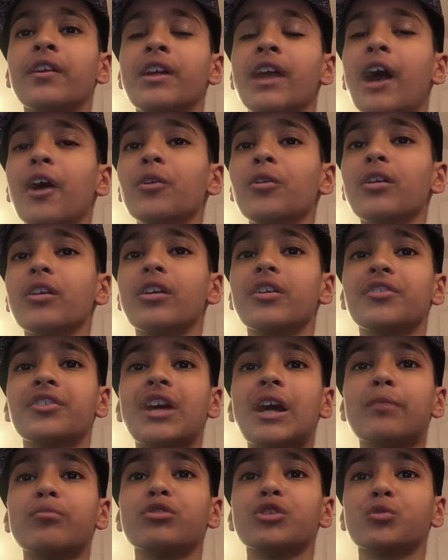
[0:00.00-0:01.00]
and how you can
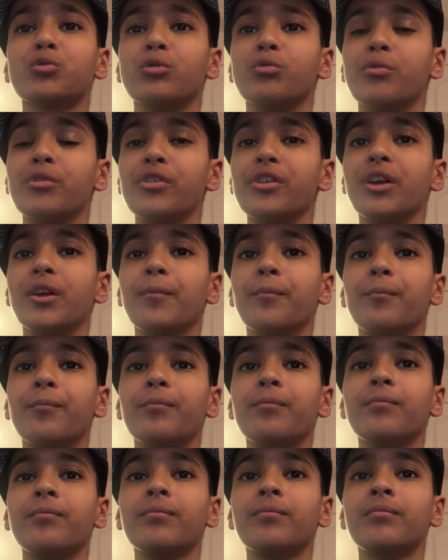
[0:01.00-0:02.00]
establish one with them.